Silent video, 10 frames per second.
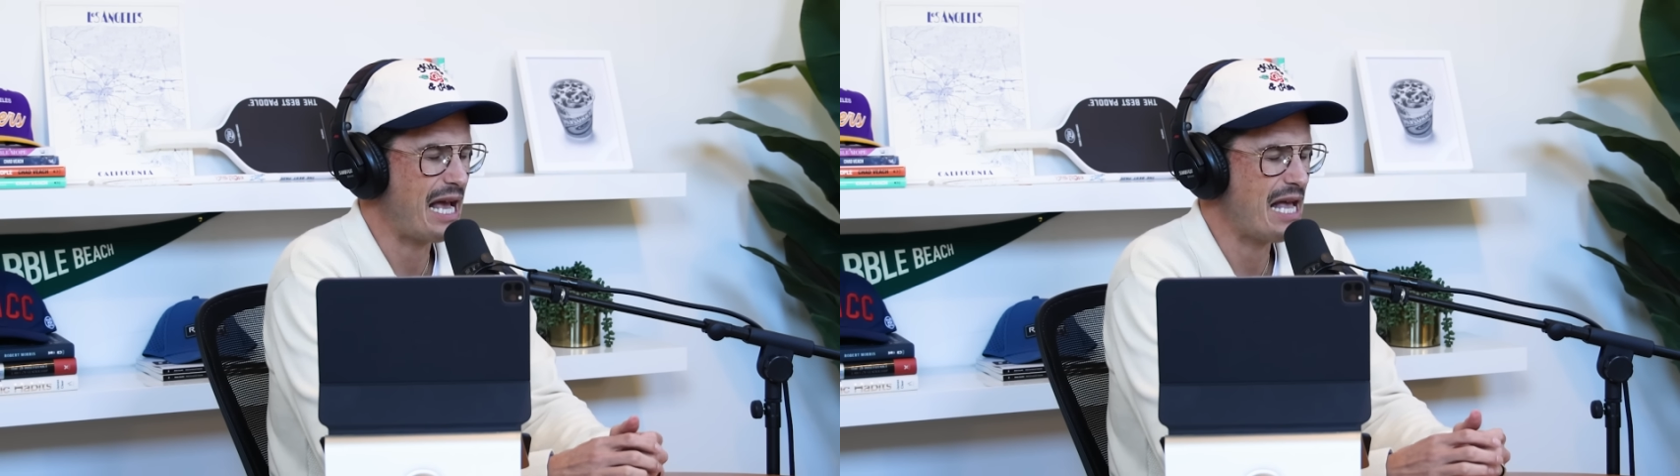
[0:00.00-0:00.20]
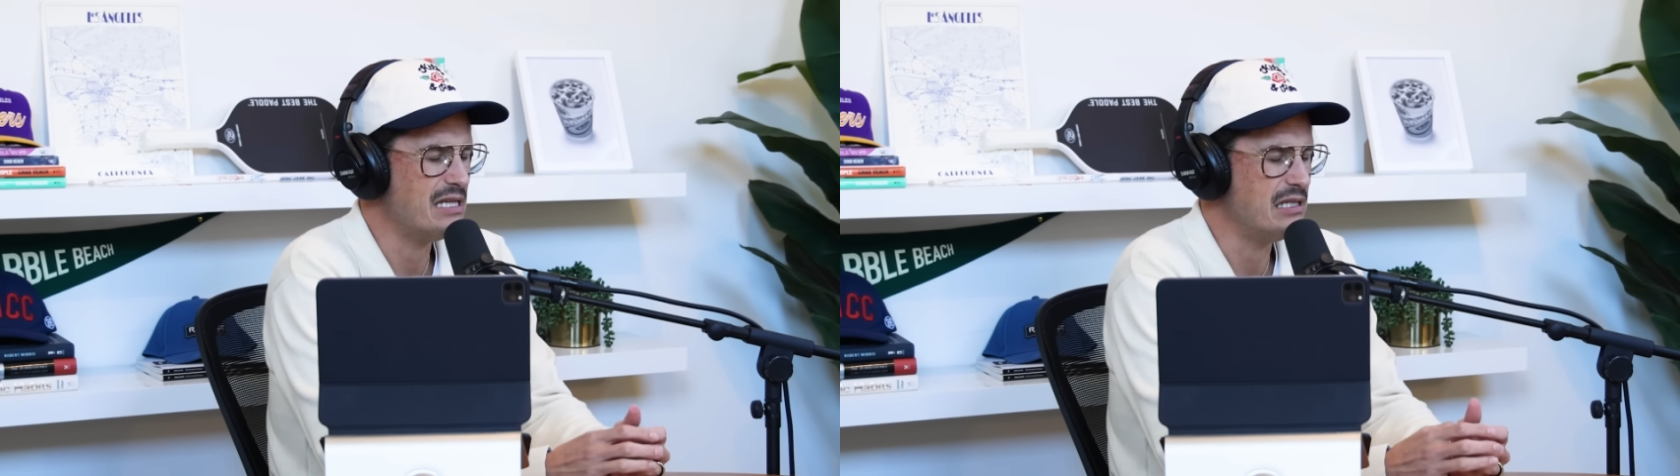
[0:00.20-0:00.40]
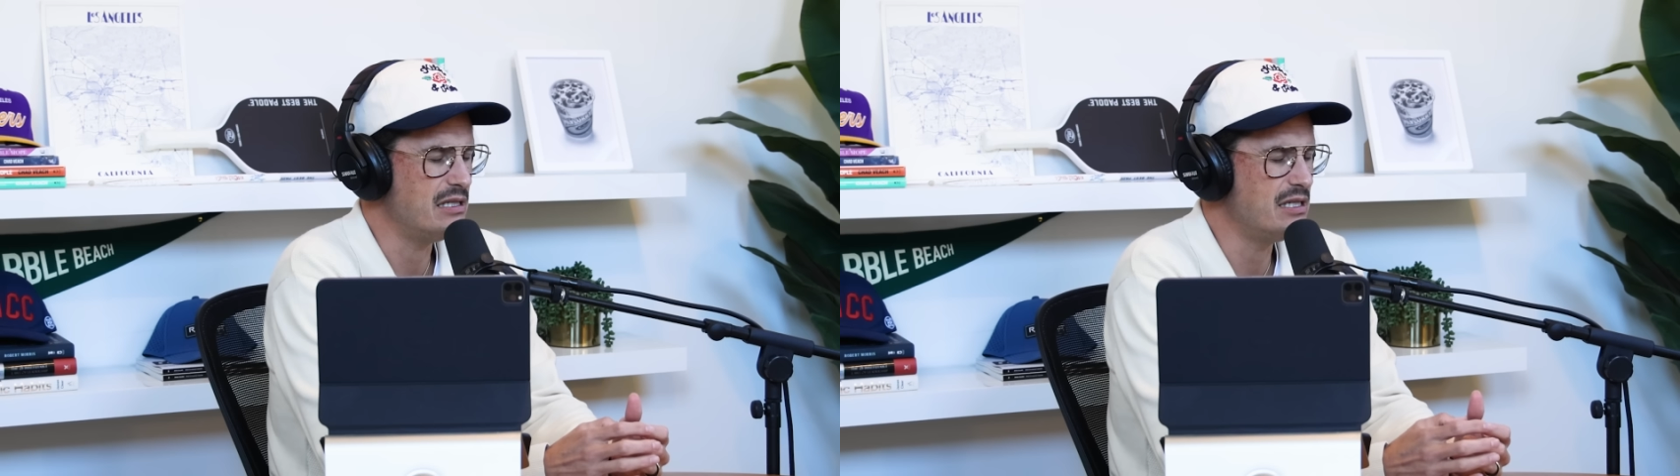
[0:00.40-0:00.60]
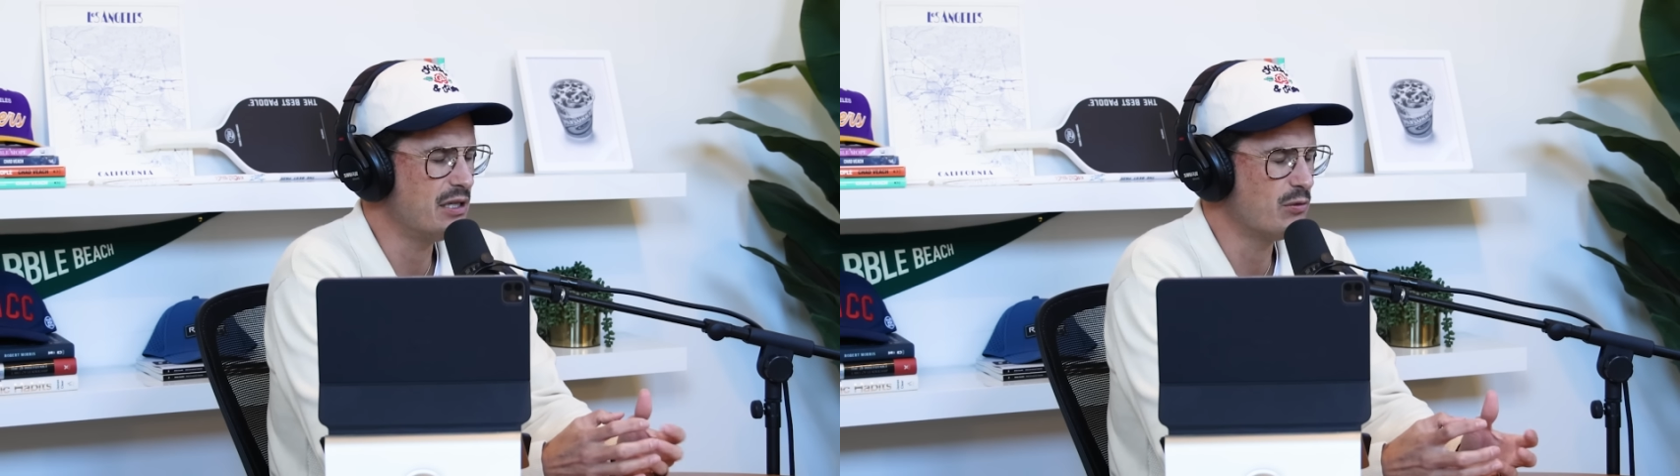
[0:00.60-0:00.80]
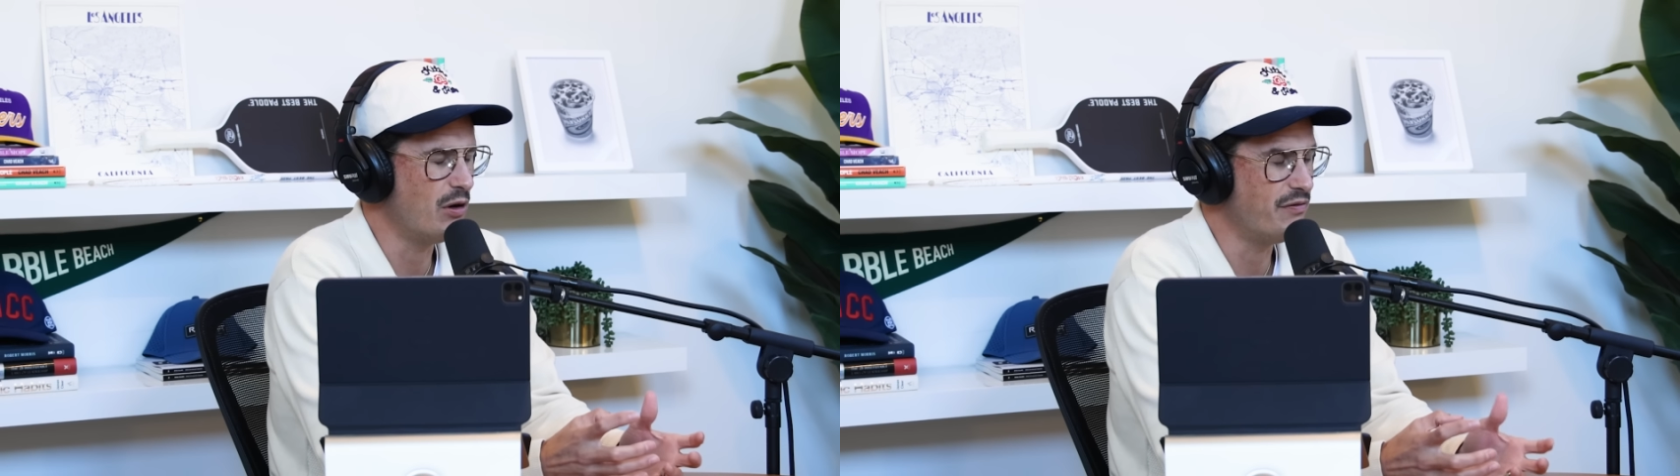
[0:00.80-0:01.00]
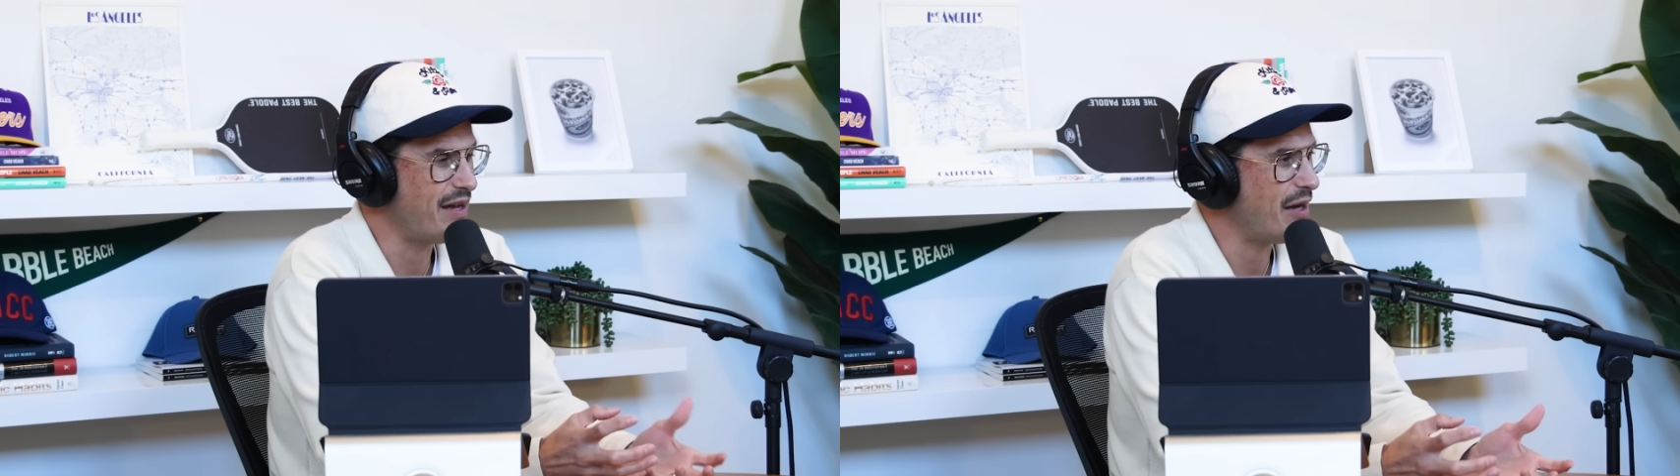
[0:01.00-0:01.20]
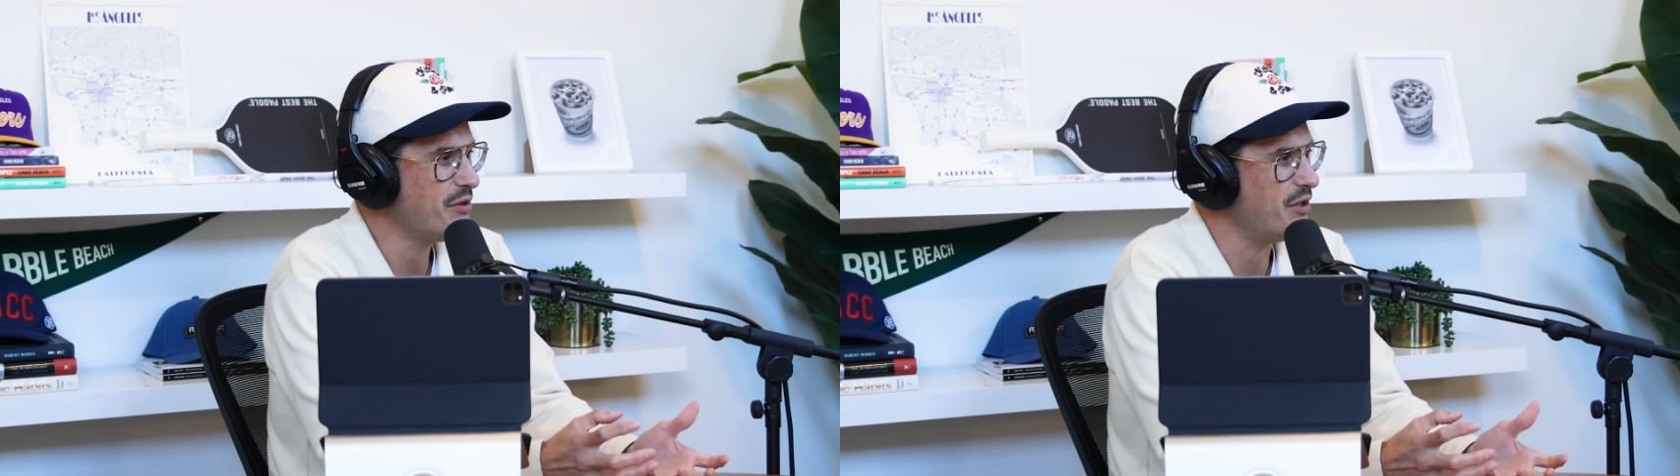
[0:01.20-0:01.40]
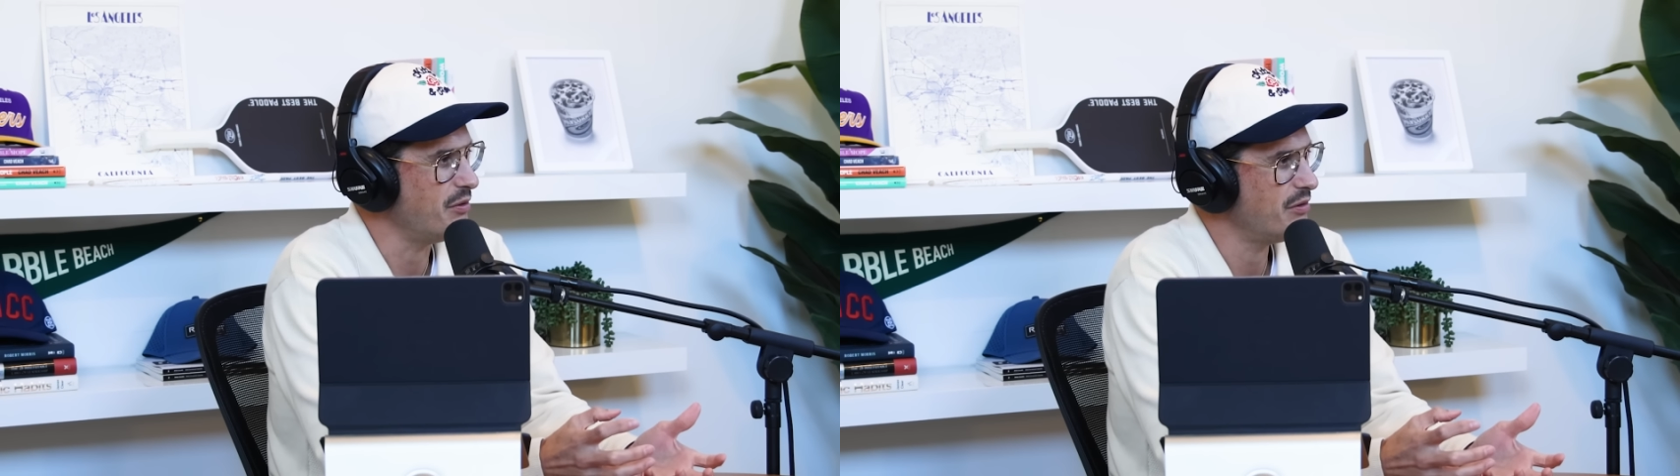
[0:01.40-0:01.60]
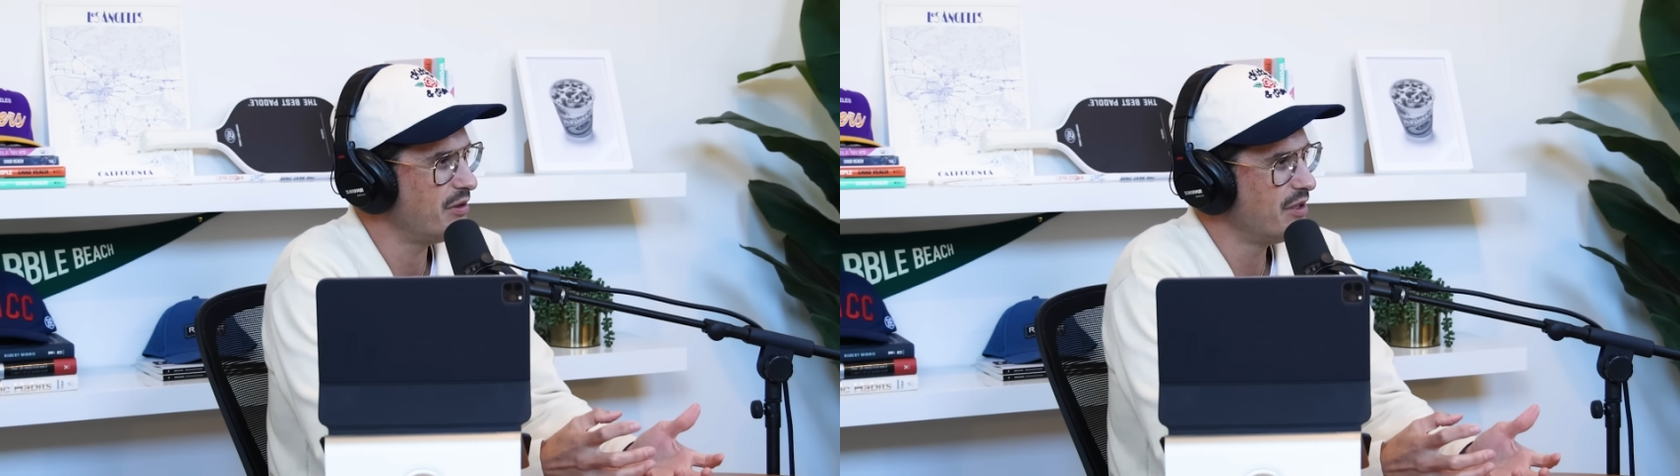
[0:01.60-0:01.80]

has zero value.